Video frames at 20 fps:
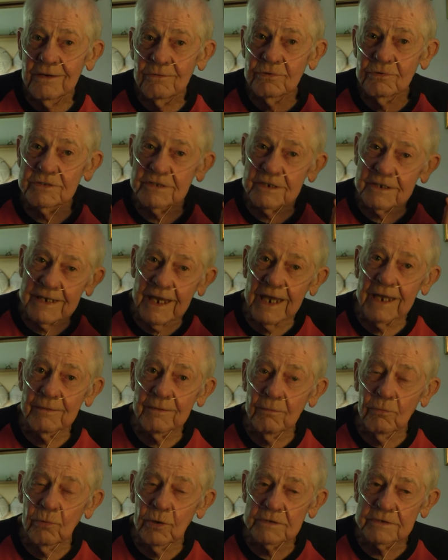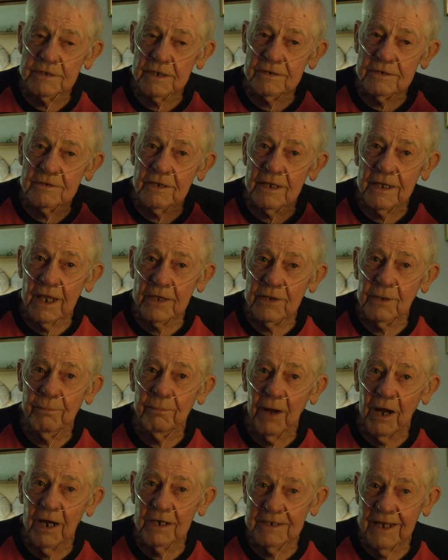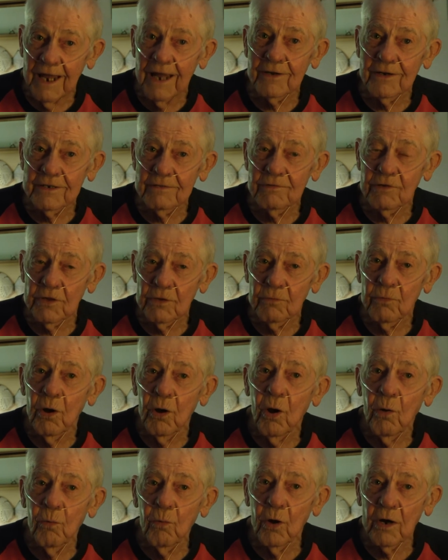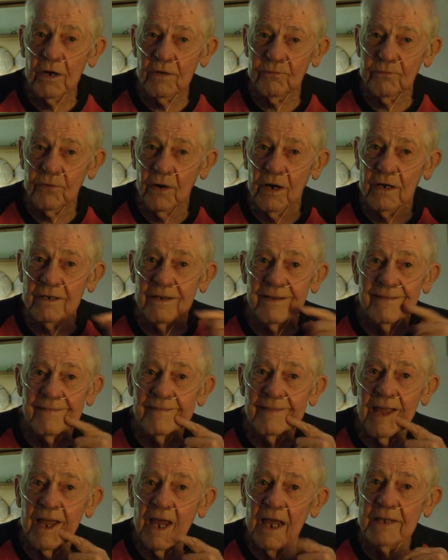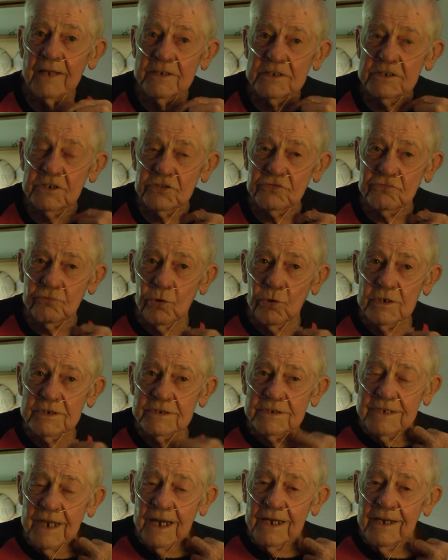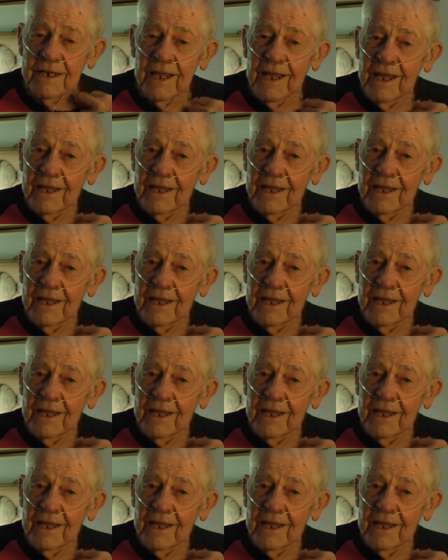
was a gay was a leather bar down here on the waterfront, and the Destroyer's Den.